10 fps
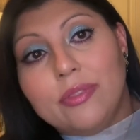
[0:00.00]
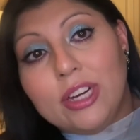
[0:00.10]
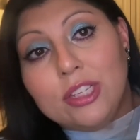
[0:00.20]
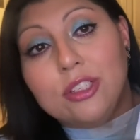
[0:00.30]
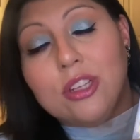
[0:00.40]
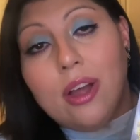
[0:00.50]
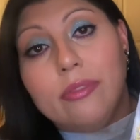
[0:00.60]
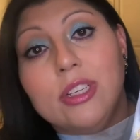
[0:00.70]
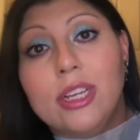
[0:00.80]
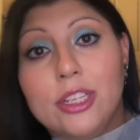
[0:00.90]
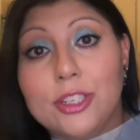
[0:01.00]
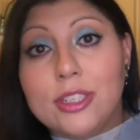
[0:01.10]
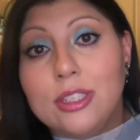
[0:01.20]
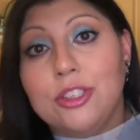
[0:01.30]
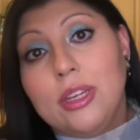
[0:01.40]
very soft colors
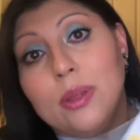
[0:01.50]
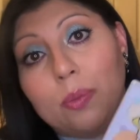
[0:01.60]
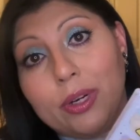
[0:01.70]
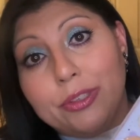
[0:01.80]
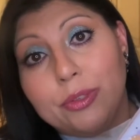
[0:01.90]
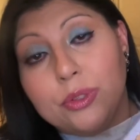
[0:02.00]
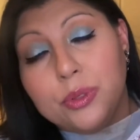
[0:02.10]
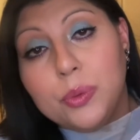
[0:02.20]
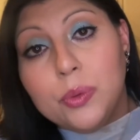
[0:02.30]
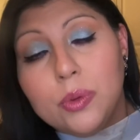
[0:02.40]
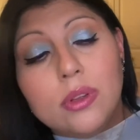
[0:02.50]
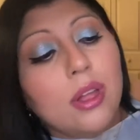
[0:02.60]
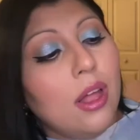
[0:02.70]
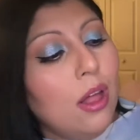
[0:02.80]
that she can wear to school,